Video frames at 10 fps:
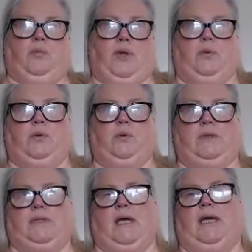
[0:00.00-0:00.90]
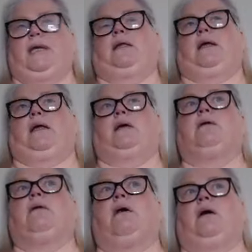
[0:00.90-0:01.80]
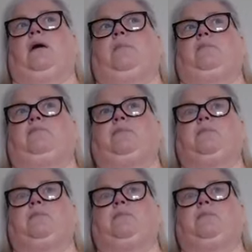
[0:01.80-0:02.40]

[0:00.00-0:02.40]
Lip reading: people will say, like, I'm